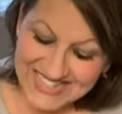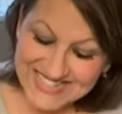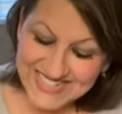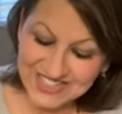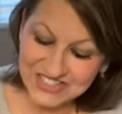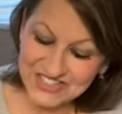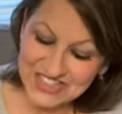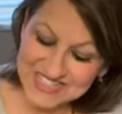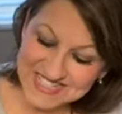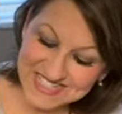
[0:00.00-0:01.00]

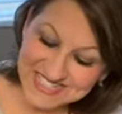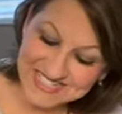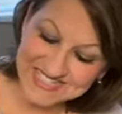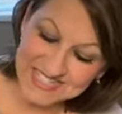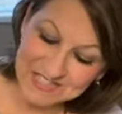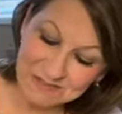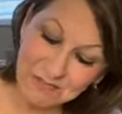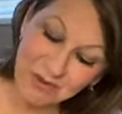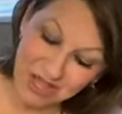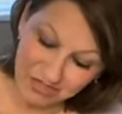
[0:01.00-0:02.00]
Diligence is its
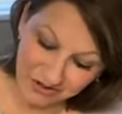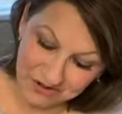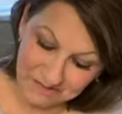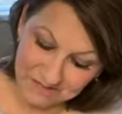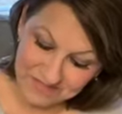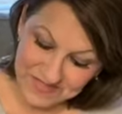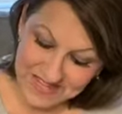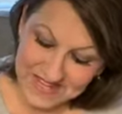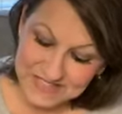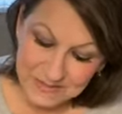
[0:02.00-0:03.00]
brother.
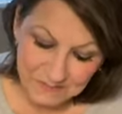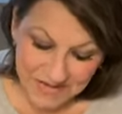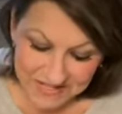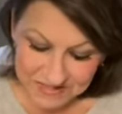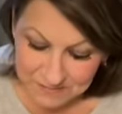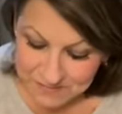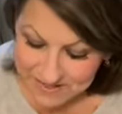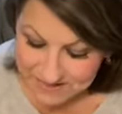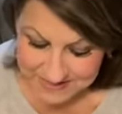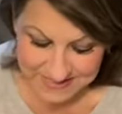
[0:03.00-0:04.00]

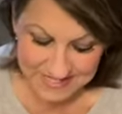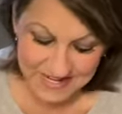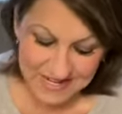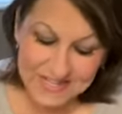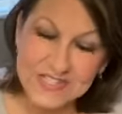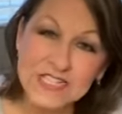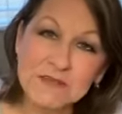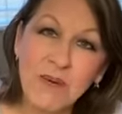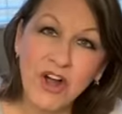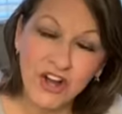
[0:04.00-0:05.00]
Dependability is its
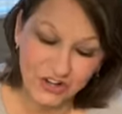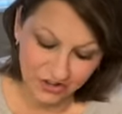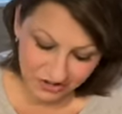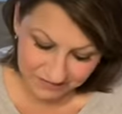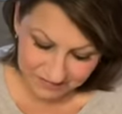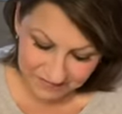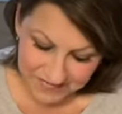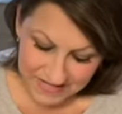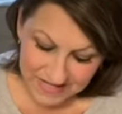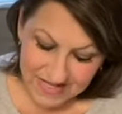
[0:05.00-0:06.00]
partner.
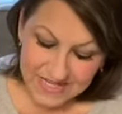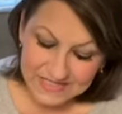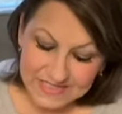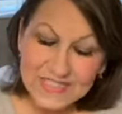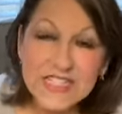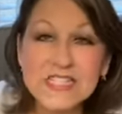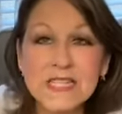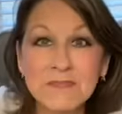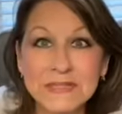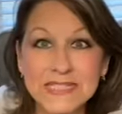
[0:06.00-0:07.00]

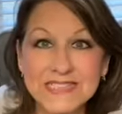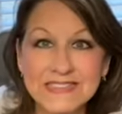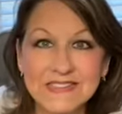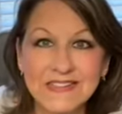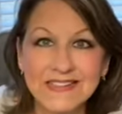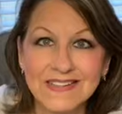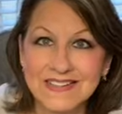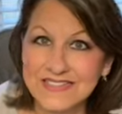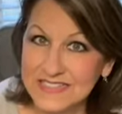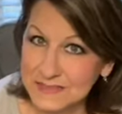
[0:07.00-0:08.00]
Discipline
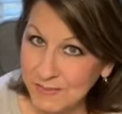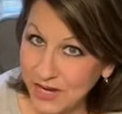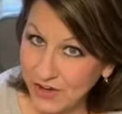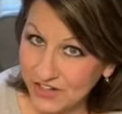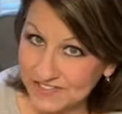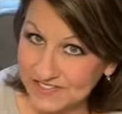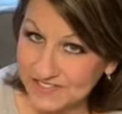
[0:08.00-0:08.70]
is its parent.